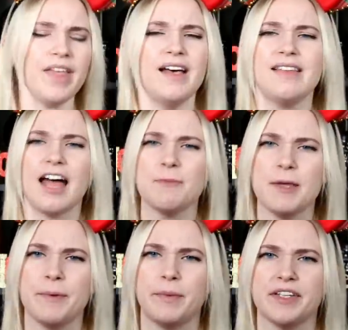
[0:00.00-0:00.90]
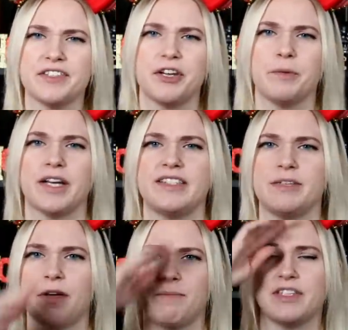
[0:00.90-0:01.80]
A lot of people wanted to know when I
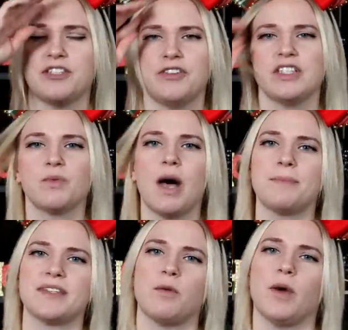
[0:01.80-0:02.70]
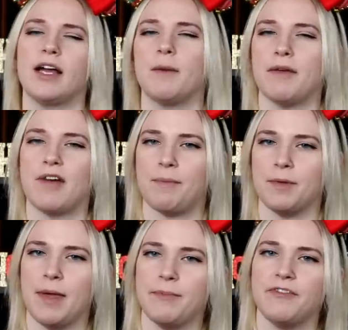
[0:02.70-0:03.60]
did my mystery swaps, like where I got my
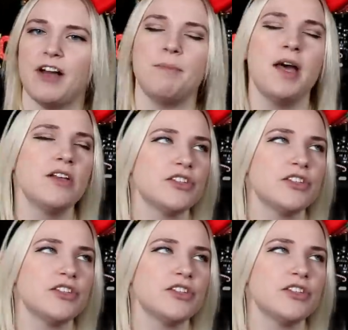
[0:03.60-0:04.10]
wrapping paper from.